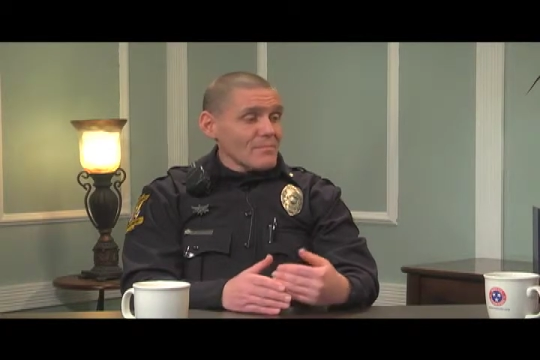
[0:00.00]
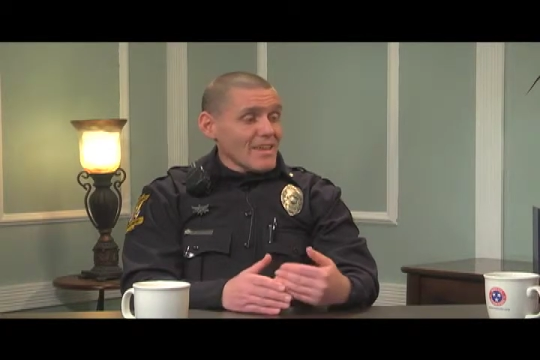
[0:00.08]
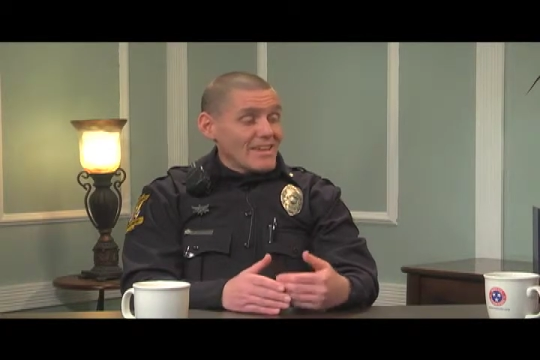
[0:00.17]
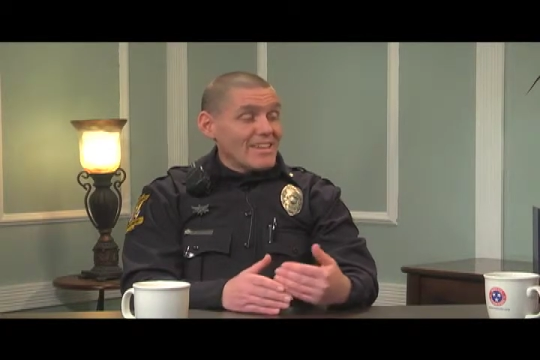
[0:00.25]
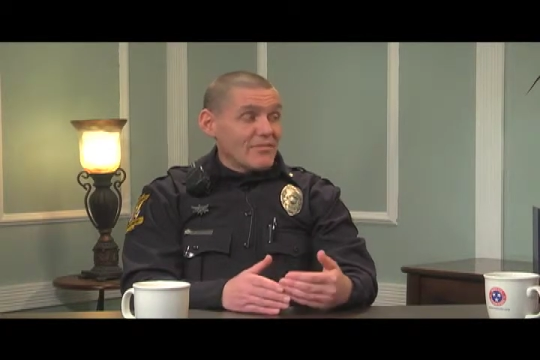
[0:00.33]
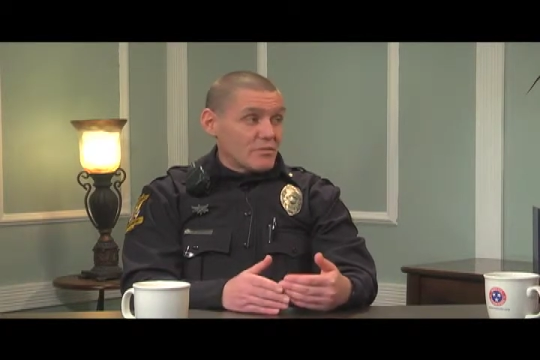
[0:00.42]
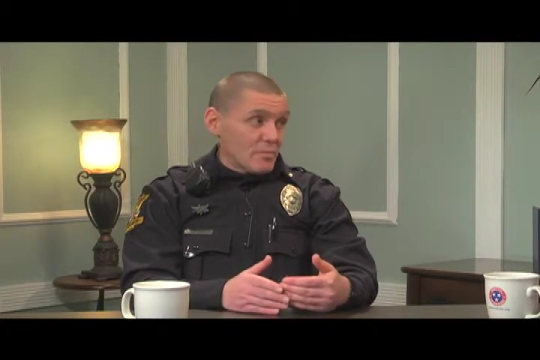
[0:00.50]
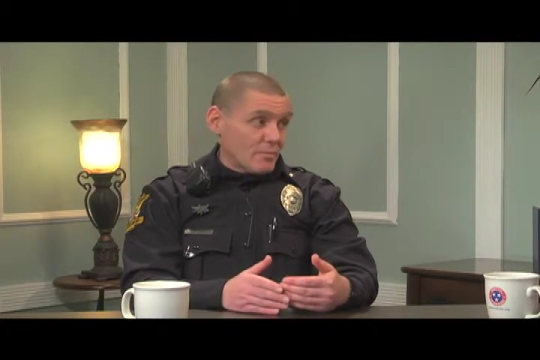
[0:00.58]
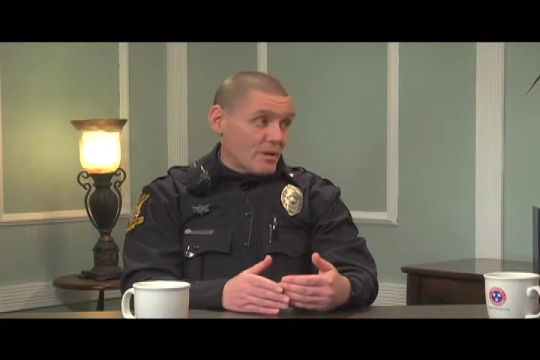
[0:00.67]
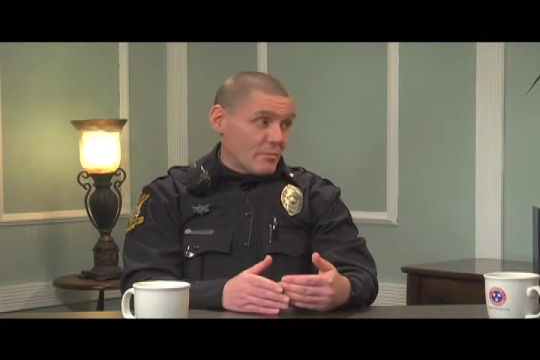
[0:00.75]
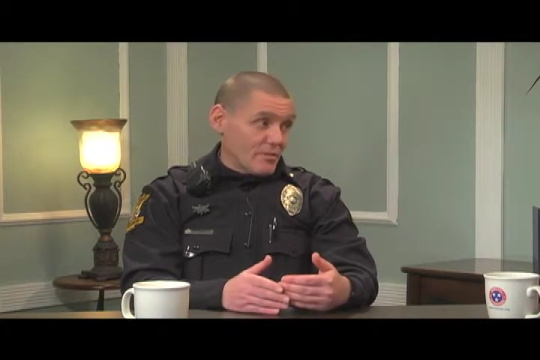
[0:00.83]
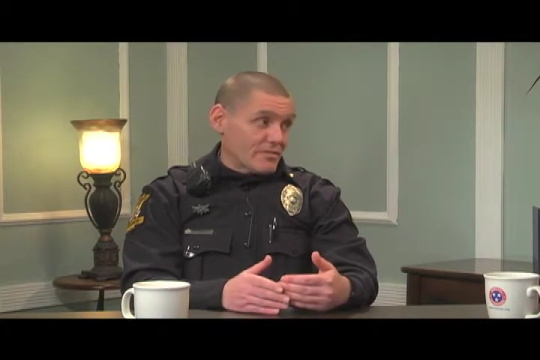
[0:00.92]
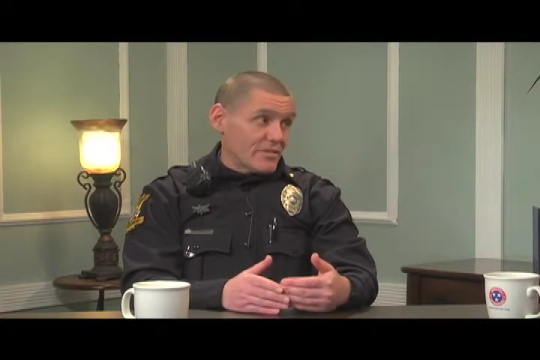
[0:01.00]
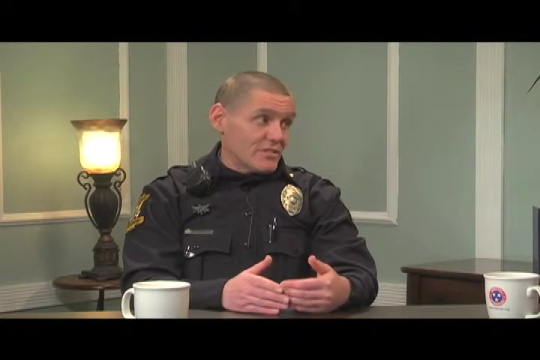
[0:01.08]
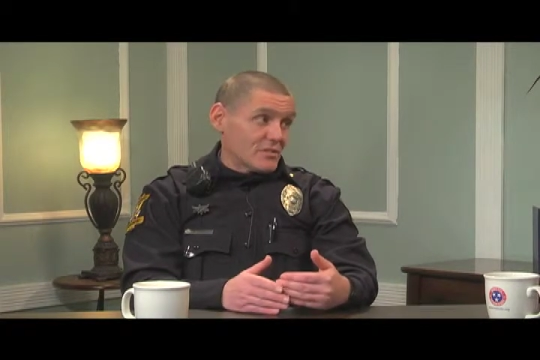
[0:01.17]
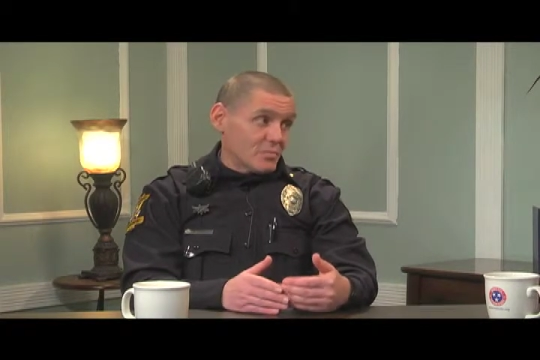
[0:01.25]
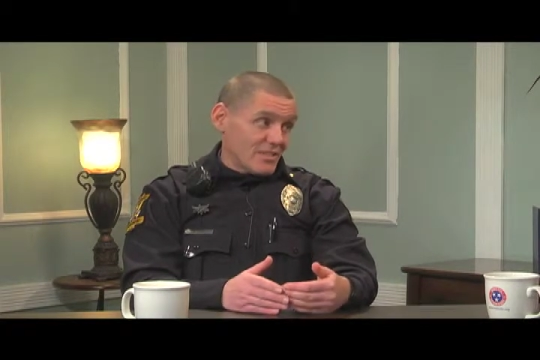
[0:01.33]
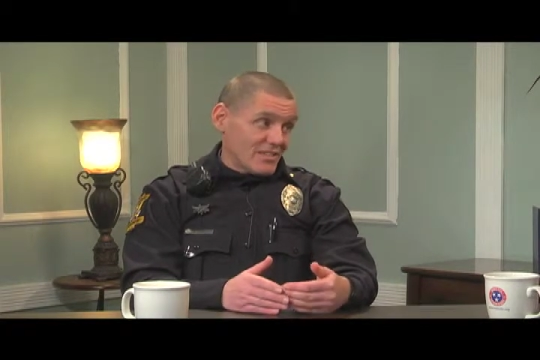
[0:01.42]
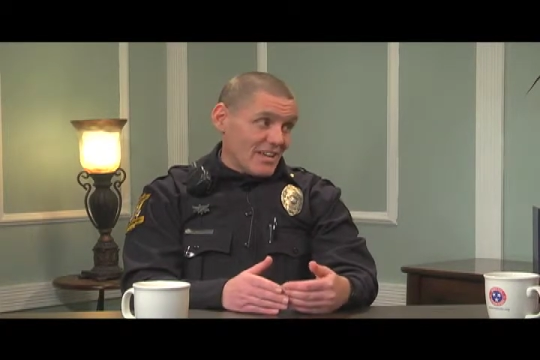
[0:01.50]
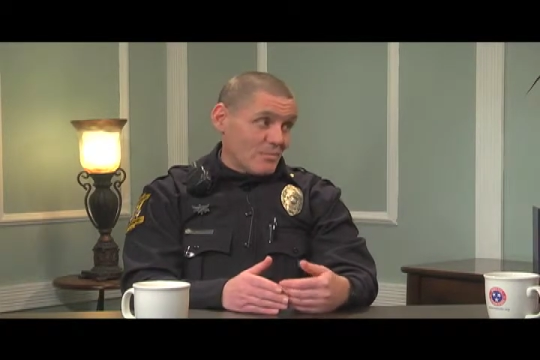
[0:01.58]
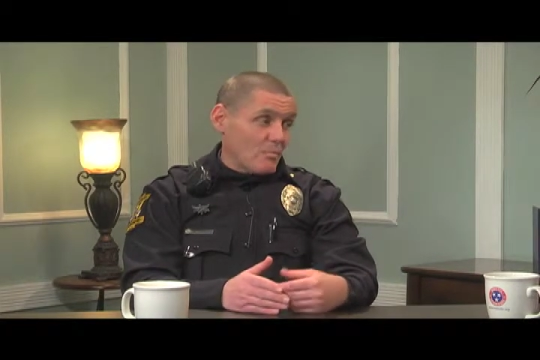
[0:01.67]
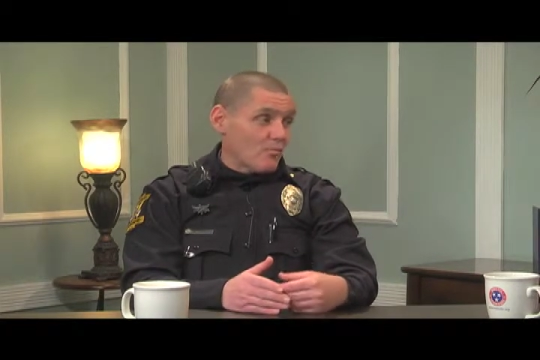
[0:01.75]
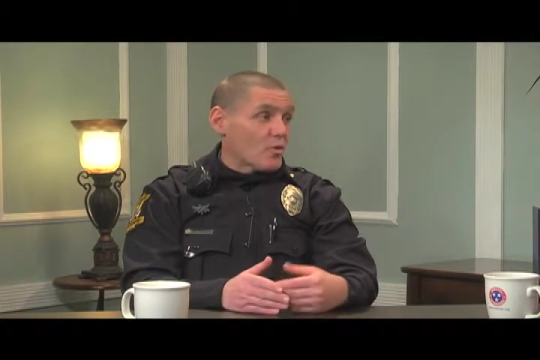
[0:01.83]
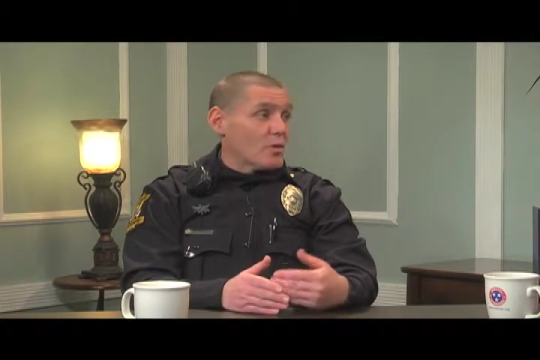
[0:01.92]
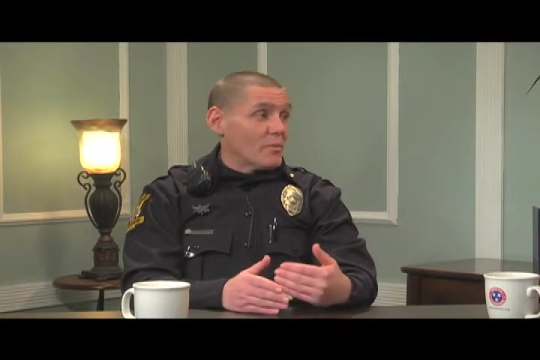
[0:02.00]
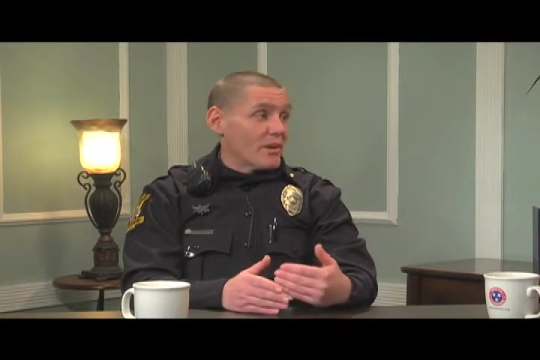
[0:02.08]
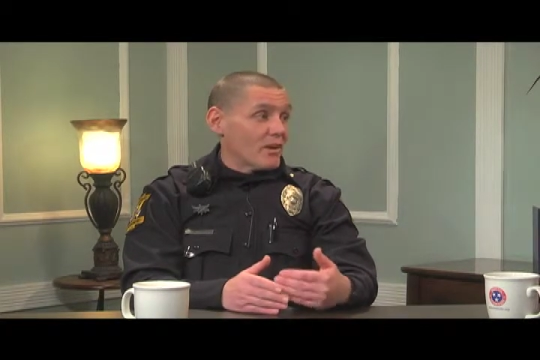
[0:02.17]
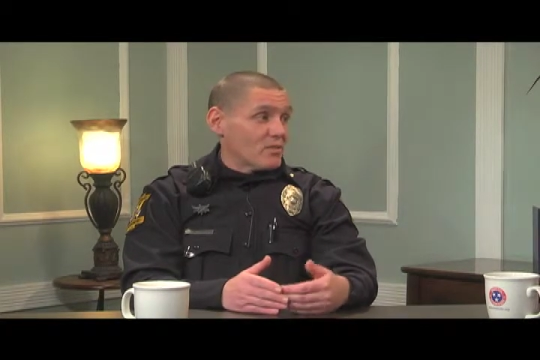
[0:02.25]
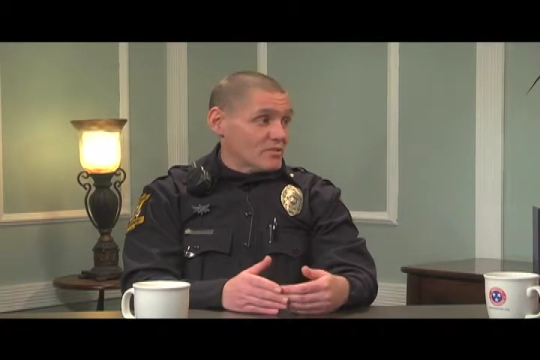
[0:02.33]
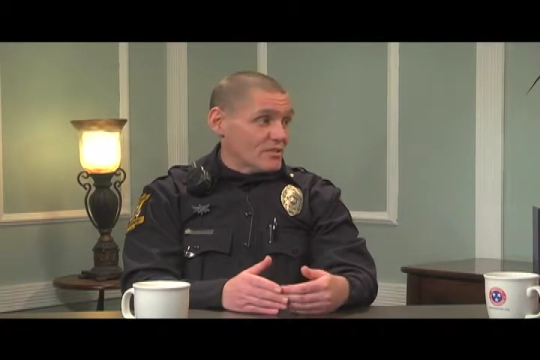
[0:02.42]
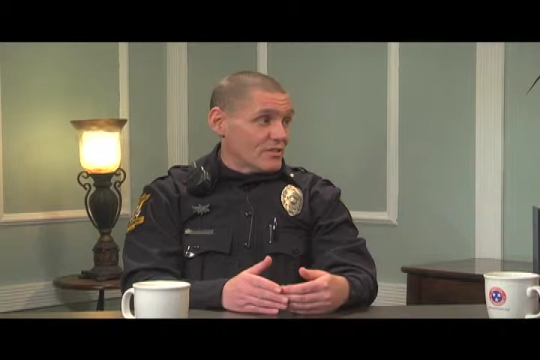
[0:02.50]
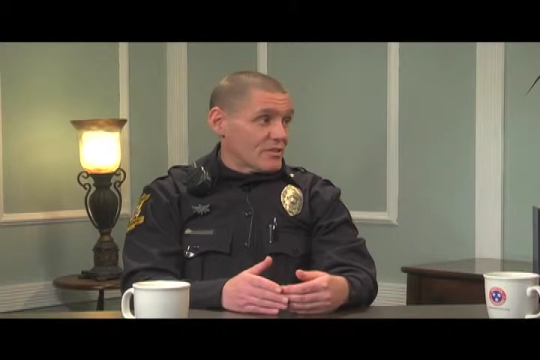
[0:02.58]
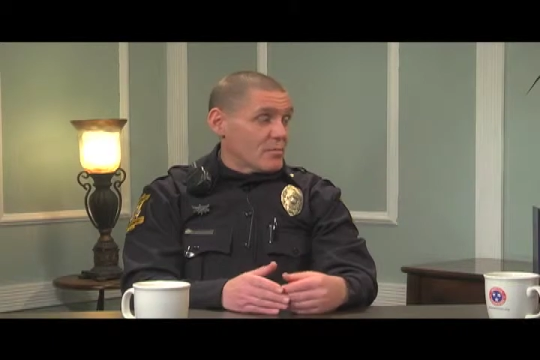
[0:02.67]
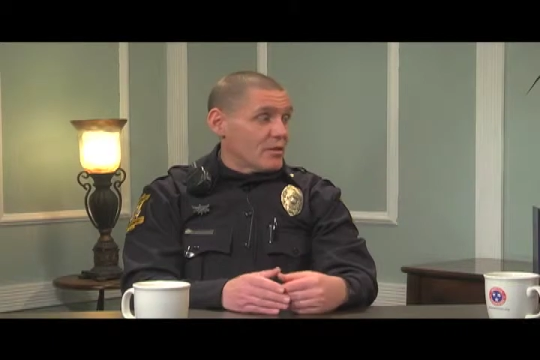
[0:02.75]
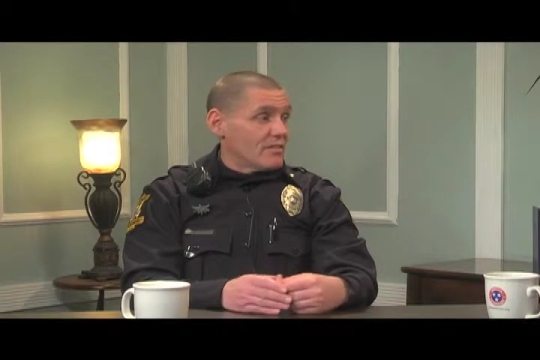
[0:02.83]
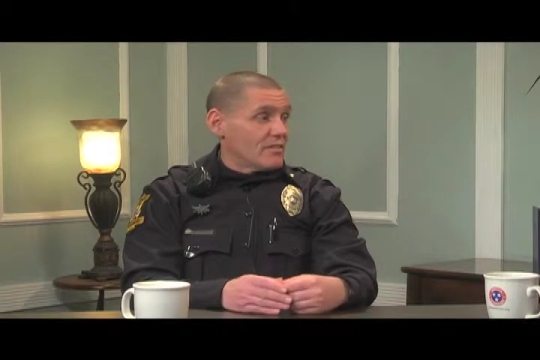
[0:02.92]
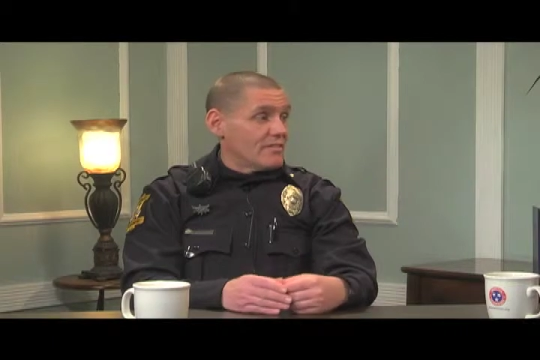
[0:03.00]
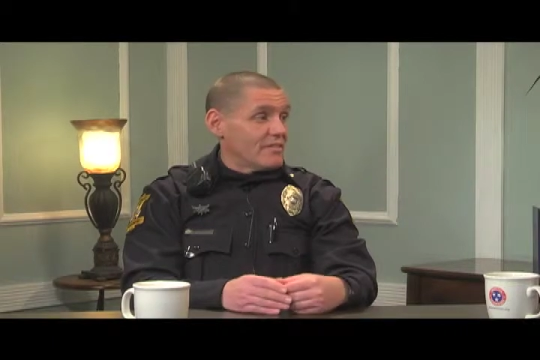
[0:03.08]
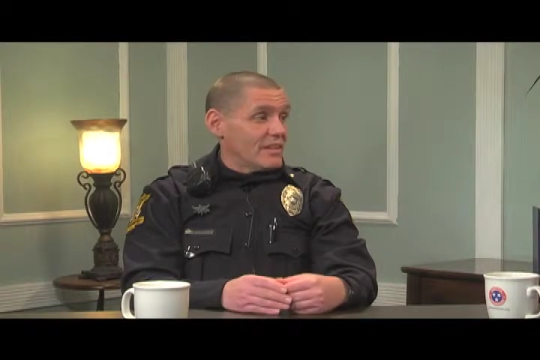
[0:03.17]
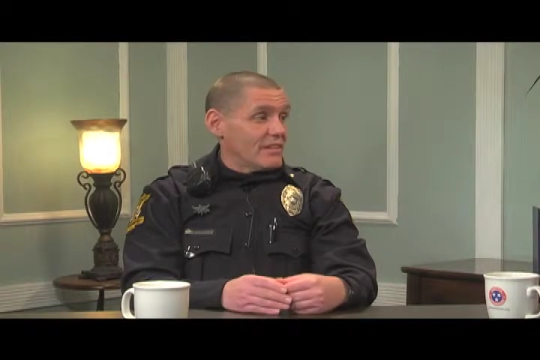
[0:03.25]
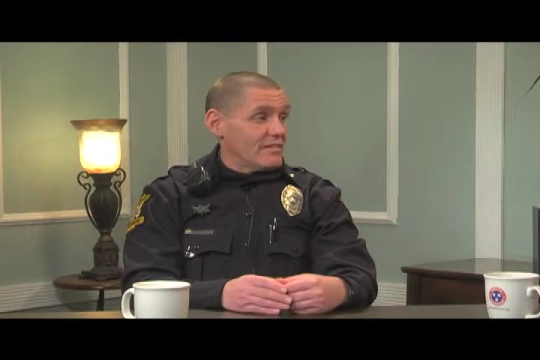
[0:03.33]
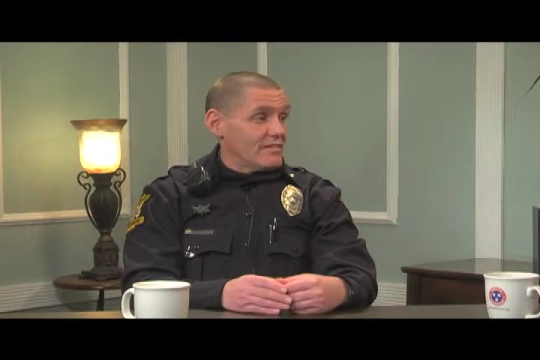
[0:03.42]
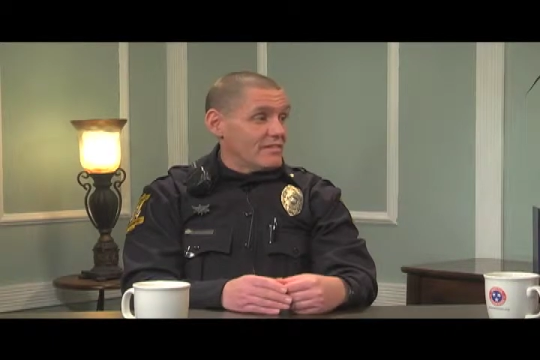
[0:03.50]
and you have to come to the Citizens Police Academy before you can be an auxiliary. But it